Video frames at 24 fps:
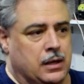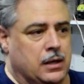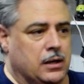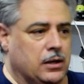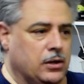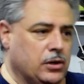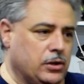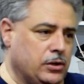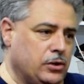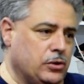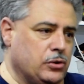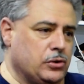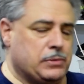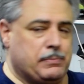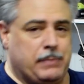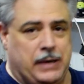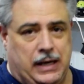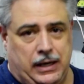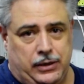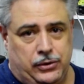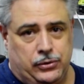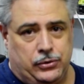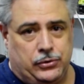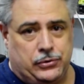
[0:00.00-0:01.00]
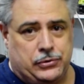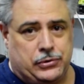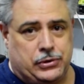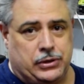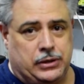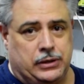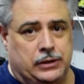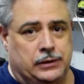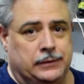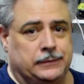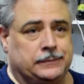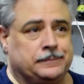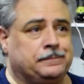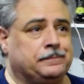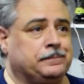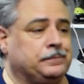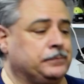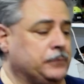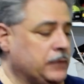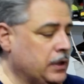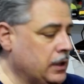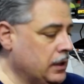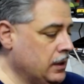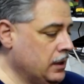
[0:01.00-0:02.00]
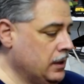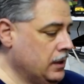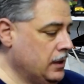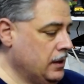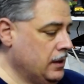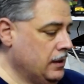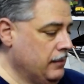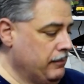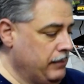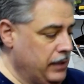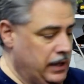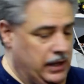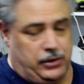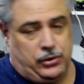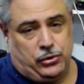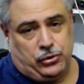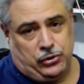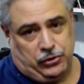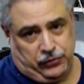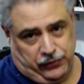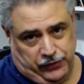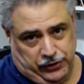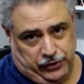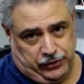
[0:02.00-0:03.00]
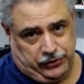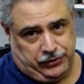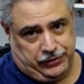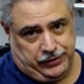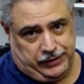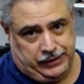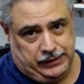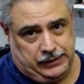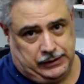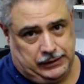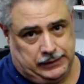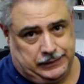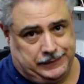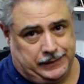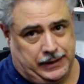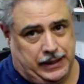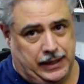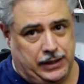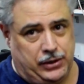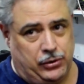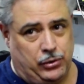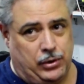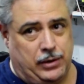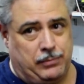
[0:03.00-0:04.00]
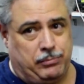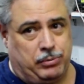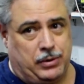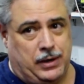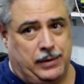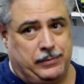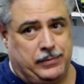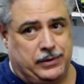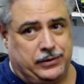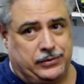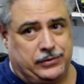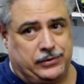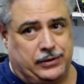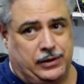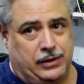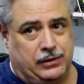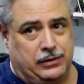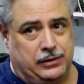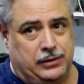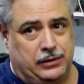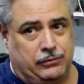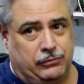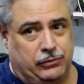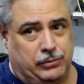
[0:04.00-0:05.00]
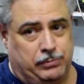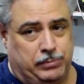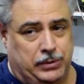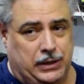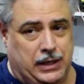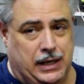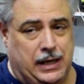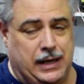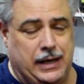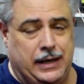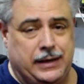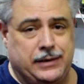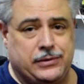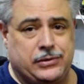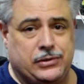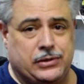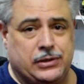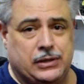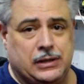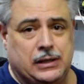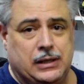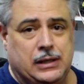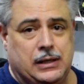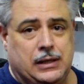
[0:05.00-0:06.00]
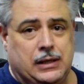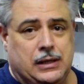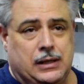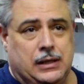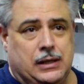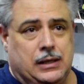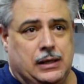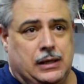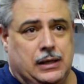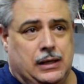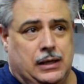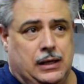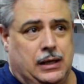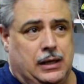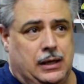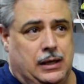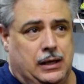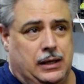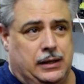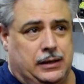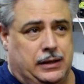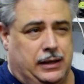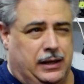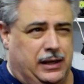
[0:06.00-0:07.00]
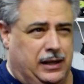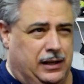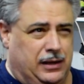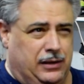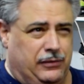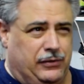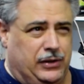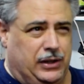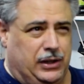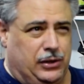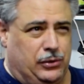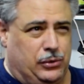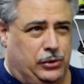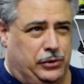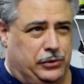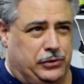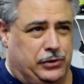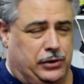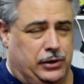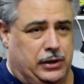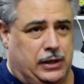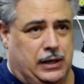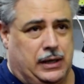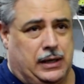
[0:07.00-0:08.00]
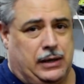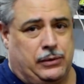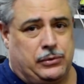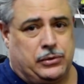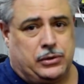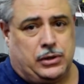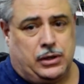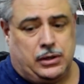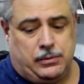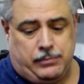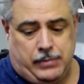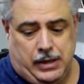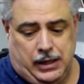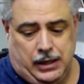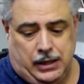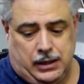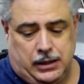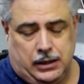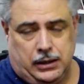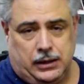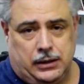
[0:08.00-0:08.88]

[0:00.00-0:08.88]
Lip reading: good news, bad news. Bad news first. I know I promised on replies, I think in the video also, that I was going to make